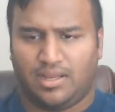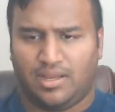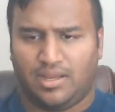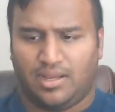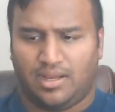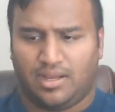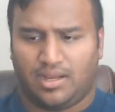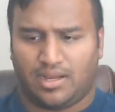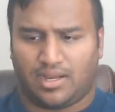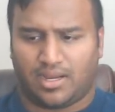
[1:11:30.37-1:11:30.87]

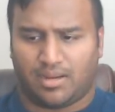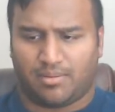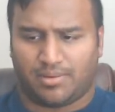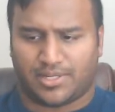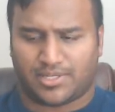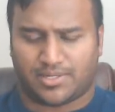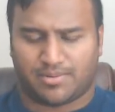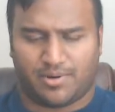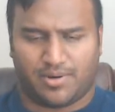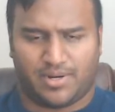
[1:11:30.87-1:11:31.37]
But
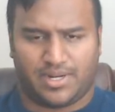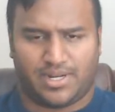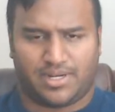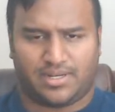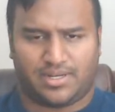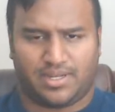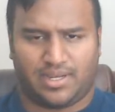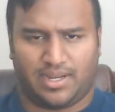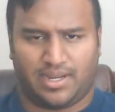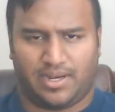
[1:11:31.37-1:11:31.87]
that's about it.
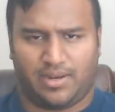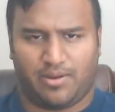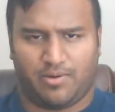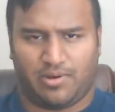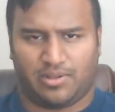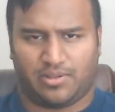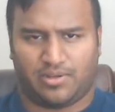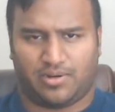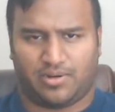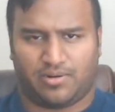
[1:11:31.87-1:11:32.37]

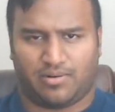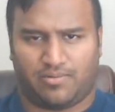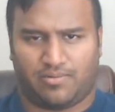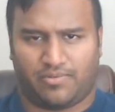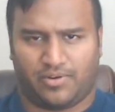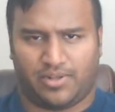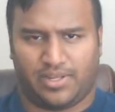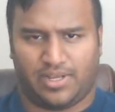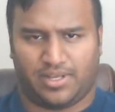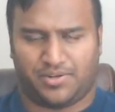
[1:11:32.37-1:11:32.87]
For
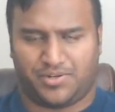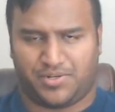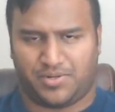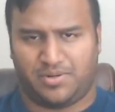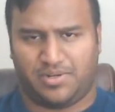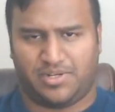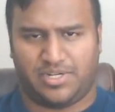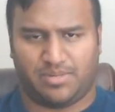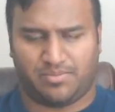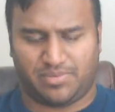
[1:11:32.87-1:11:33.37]
the other
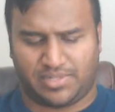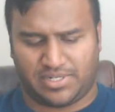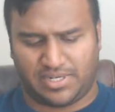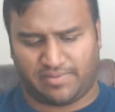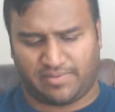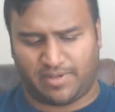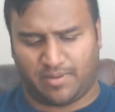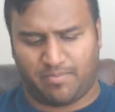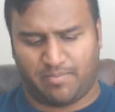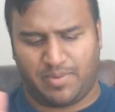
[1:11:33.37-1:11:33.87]
Shonen Jump stuff,
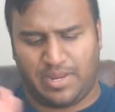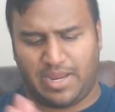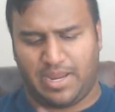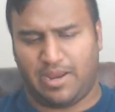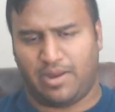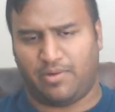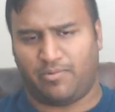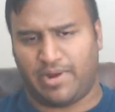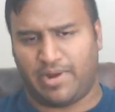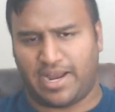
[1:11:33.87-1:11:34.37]
I'll be
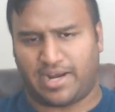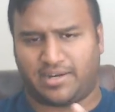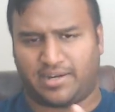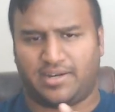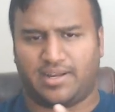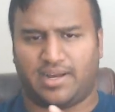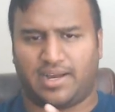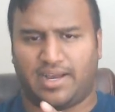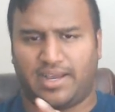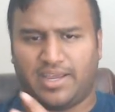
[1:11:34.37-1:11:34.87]
reacting to
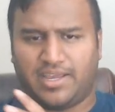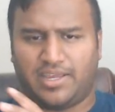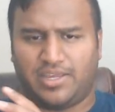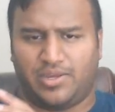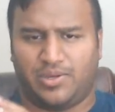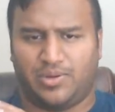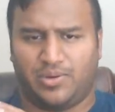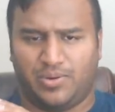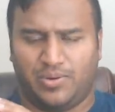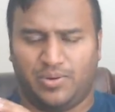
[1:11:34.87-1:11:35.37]

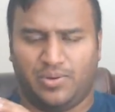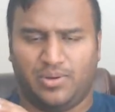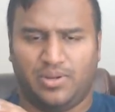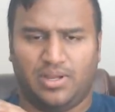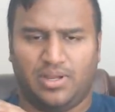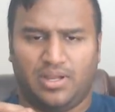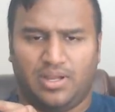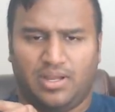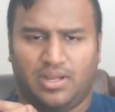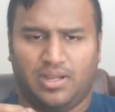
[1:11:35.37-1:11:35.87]
Haikyuu
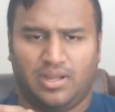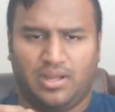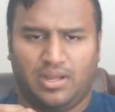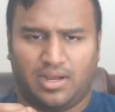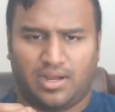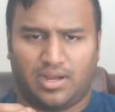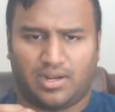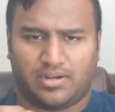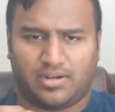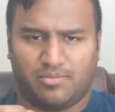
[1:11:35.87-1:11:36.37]

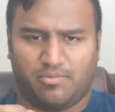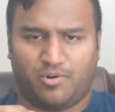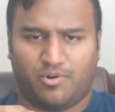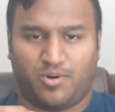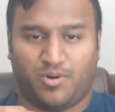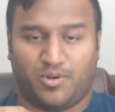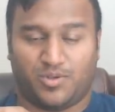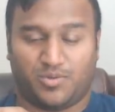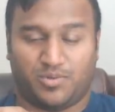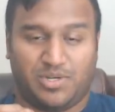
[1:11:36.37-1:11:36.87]

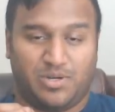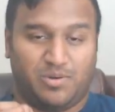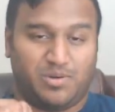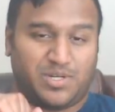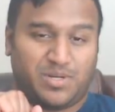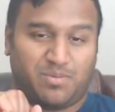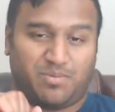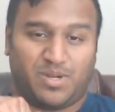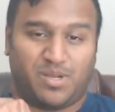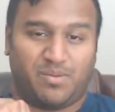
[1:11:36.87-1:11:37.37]
tomorrow as well, which
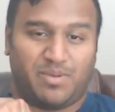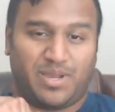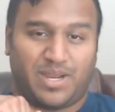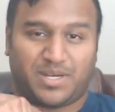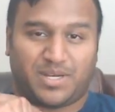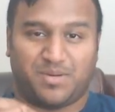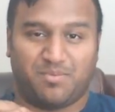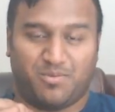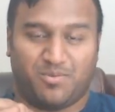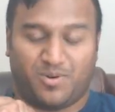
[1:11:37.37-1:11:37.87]
I'm probably
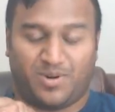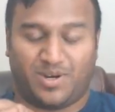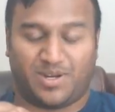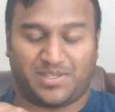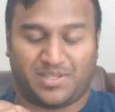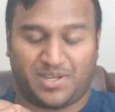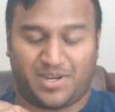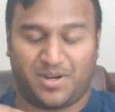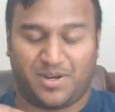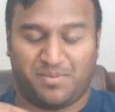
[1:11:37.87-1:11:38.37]
actually more
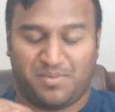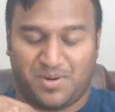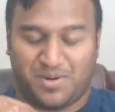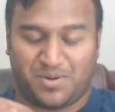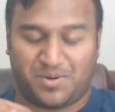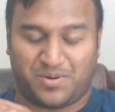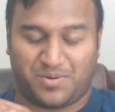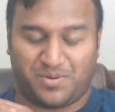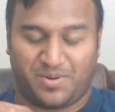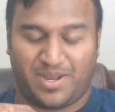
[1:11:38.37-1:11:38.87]
excited about
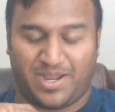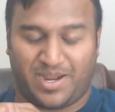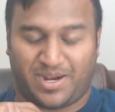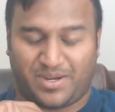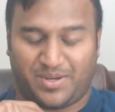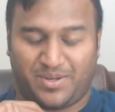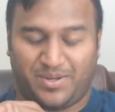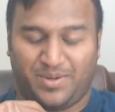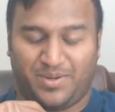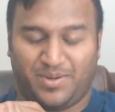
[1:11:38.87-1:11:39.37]
to react
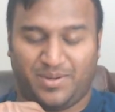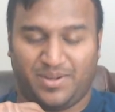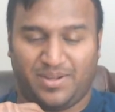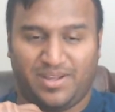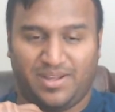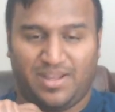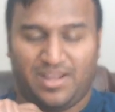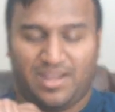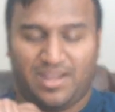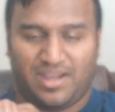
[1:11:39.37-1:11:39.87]
to
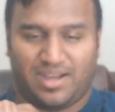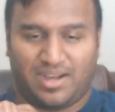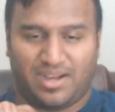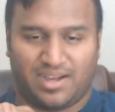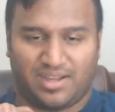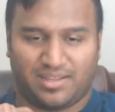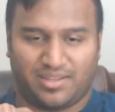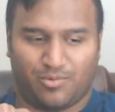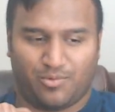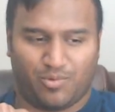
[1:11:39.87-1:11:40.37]

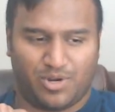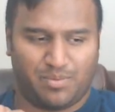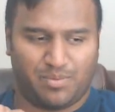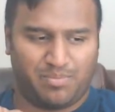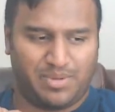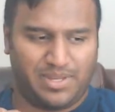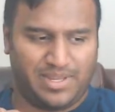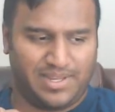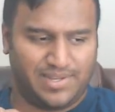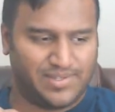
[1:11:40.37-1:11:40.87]
than One
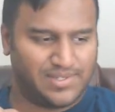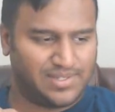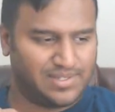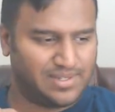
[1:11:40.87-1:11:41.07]
Piece.